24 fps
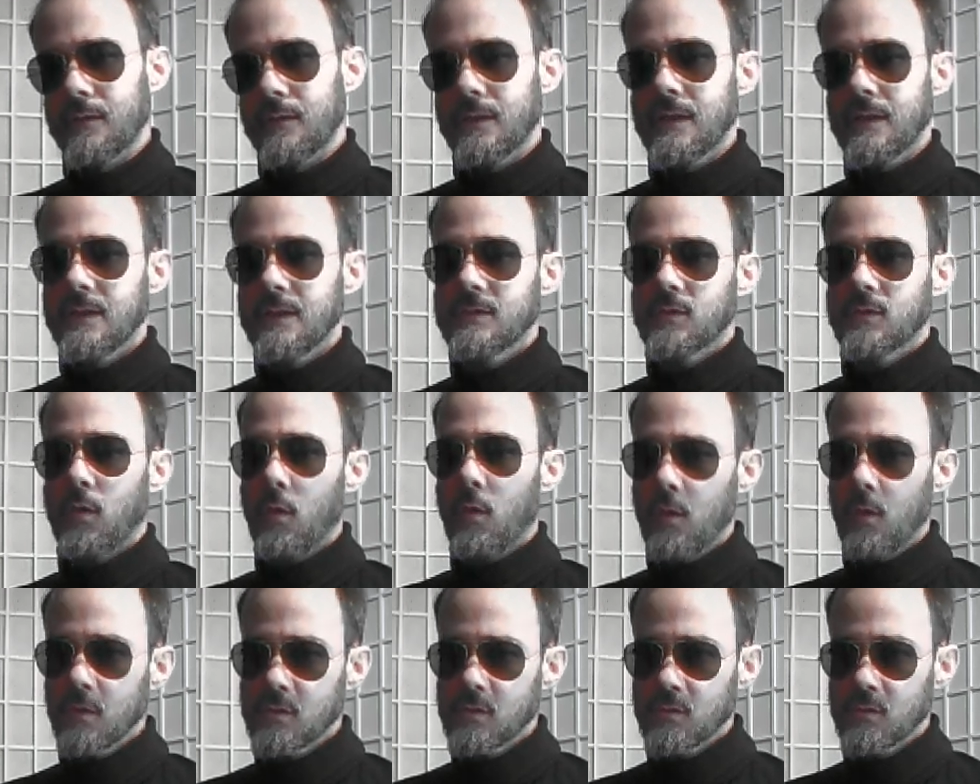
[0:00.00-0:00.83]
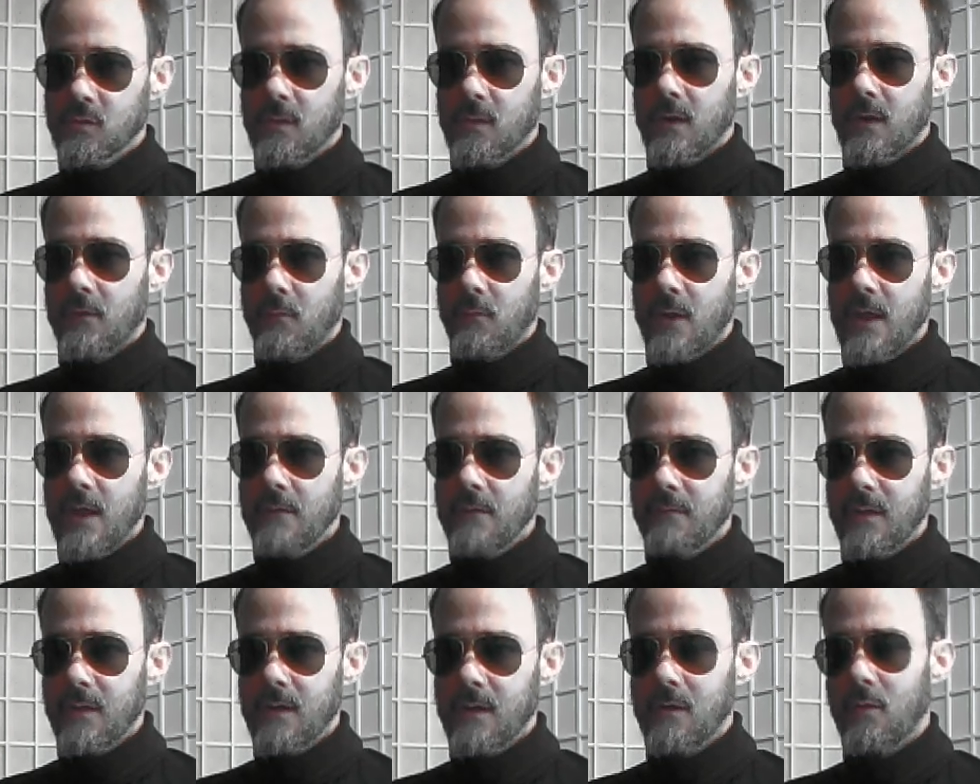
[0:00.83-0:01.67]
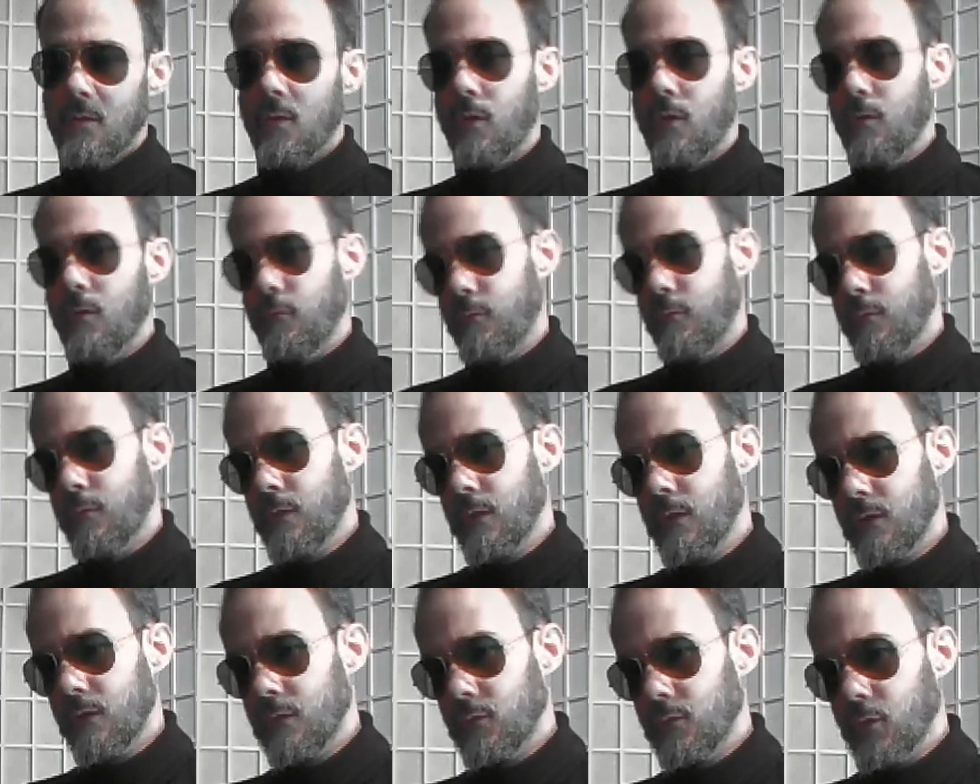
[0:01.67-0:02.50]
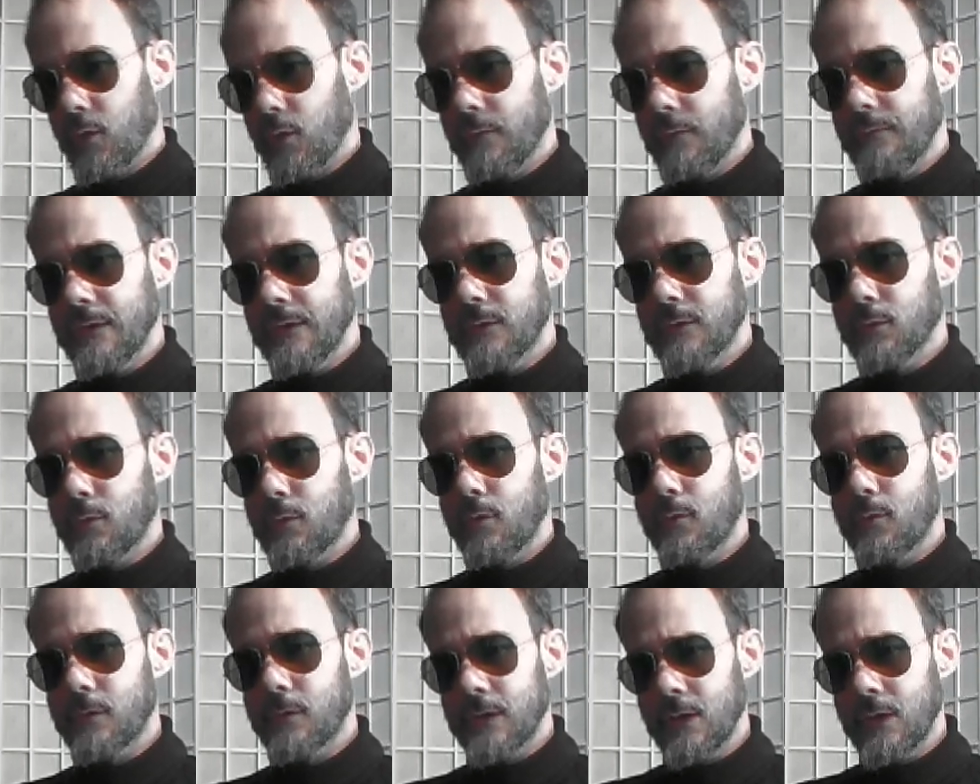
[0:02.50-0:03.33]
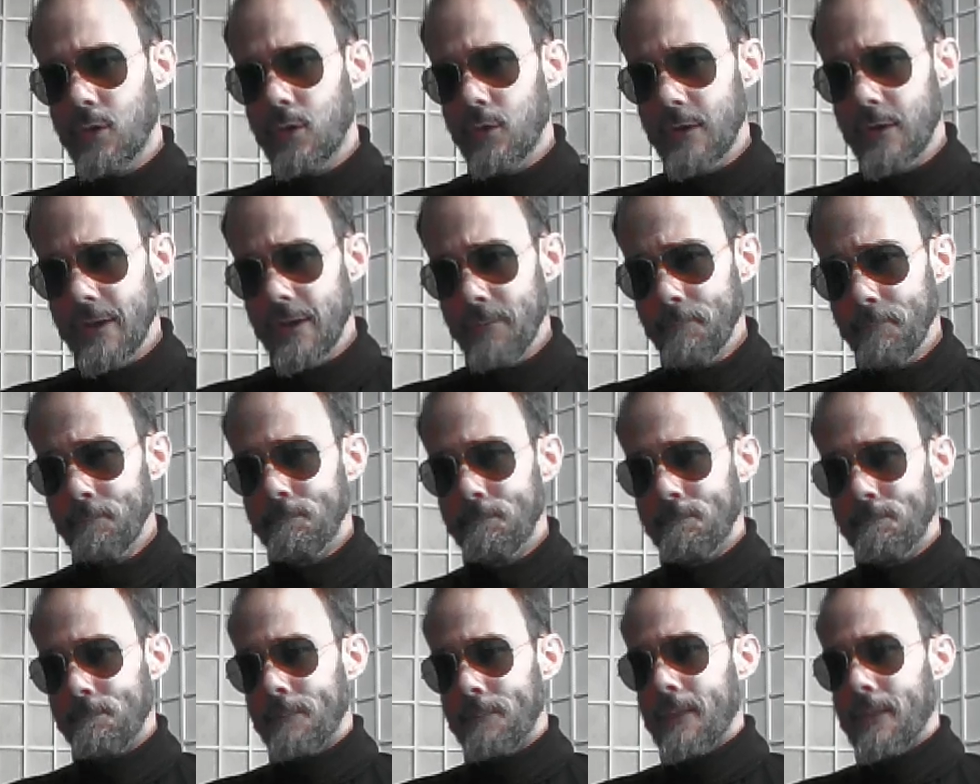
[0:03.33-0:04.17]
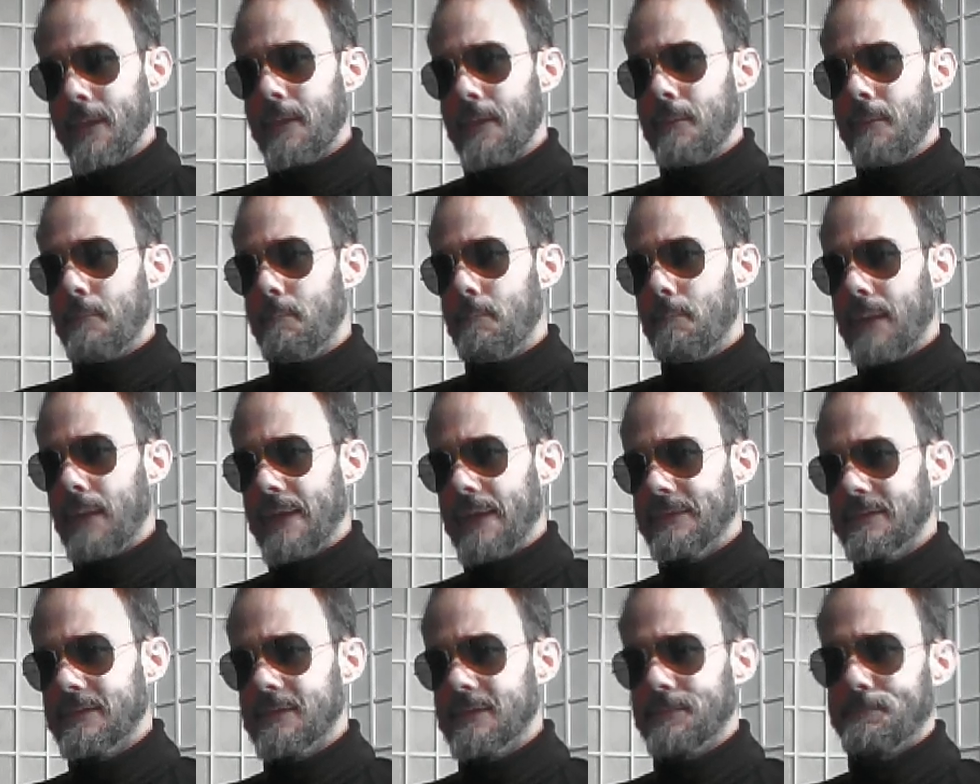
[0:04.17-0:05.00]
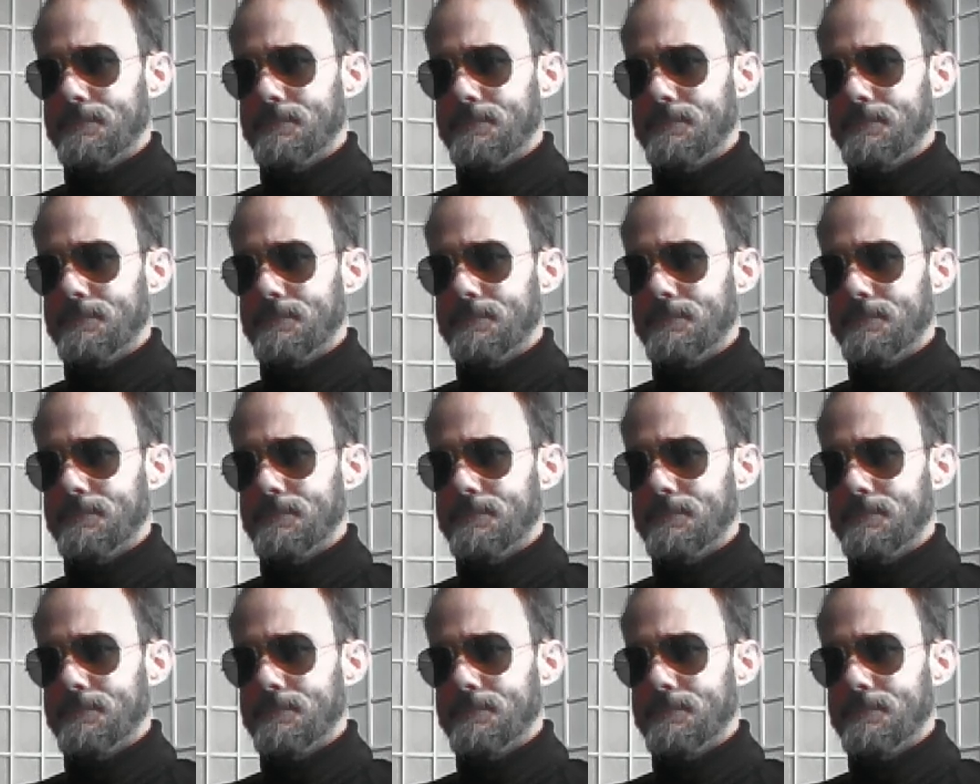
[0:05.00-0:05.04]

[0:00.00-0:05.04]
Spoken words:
He is also a rival of Don Vito Corleone, but